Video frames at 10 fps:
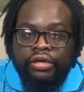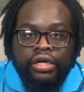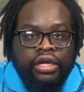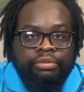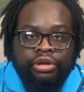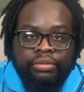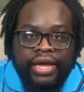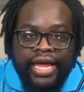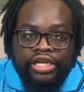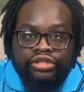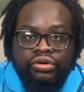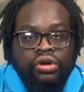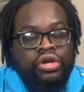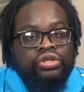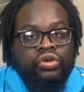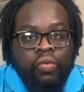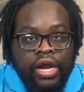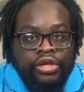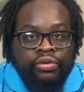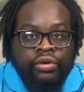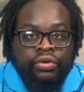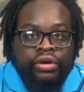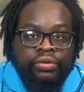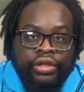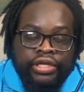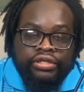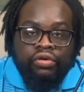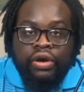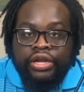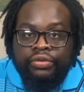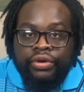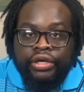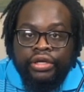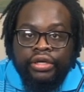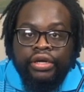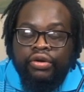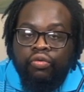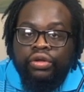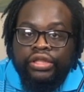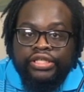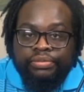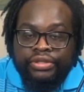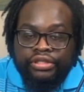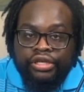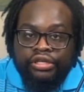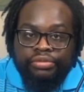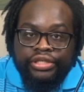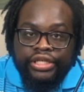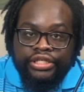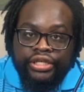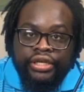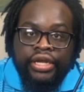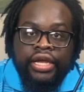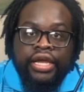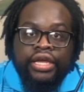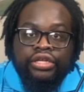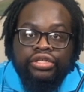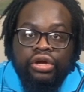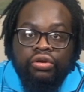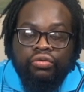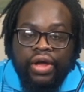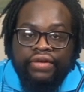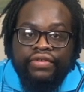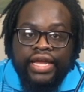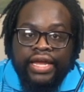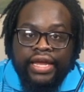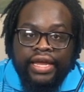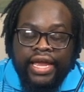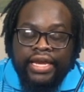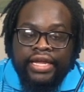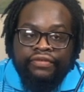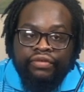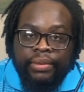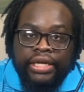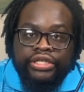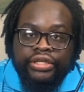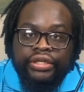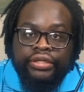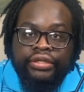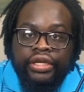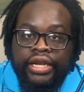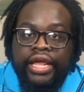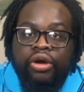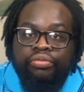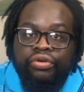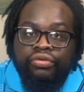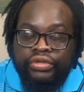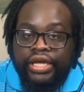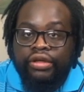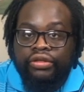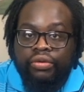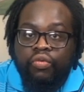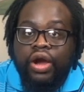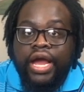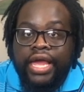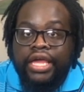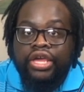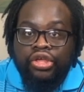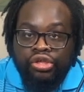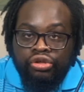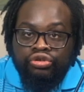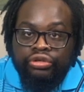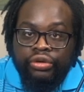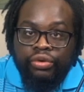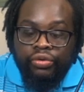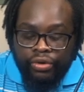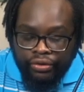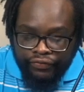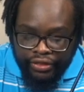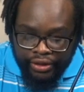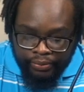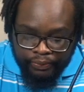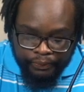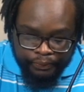A company might ask you, so why do you want to work with us, or why do you want this certain position? So having that kind of information can help you tell them why you truly want to work for them.